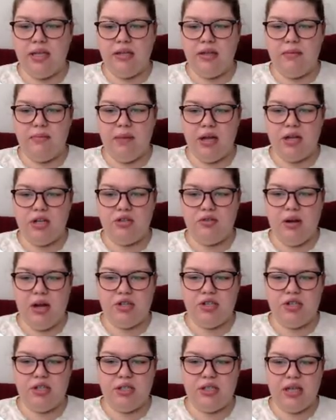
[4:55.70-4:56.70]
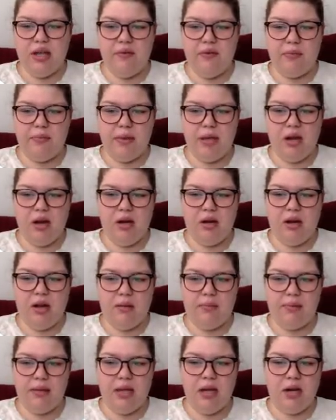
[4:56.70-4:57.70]
that my directions have appeared
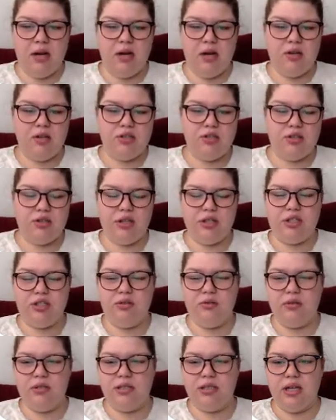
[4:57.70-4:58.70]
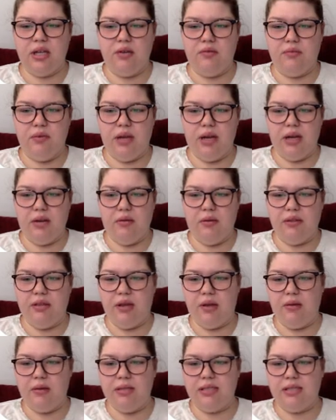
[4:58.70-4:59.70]
up here so that students can read it
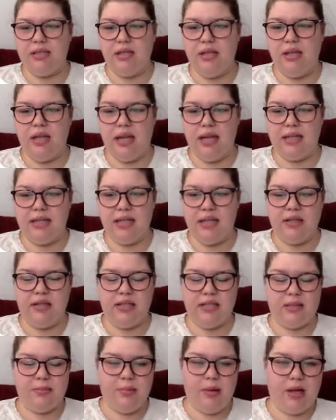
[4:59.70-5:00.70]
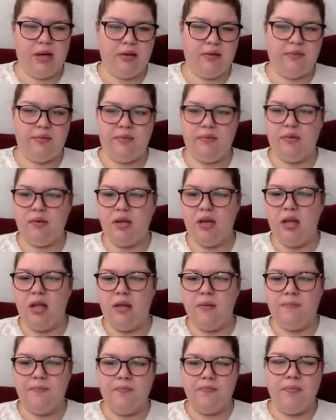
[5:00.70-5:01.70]
without selecting this button.
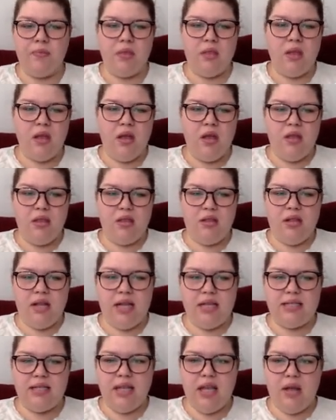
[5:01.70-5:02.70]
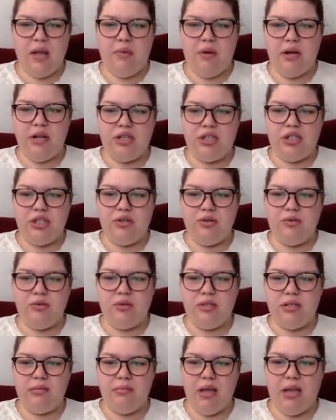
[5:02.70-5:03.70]
The last thing I want to do
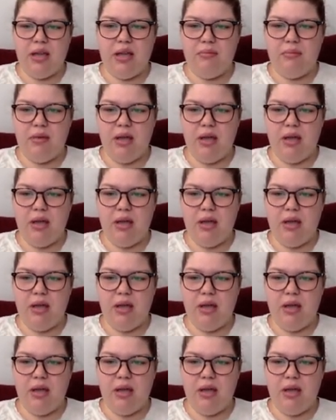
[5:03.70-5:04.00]
to make it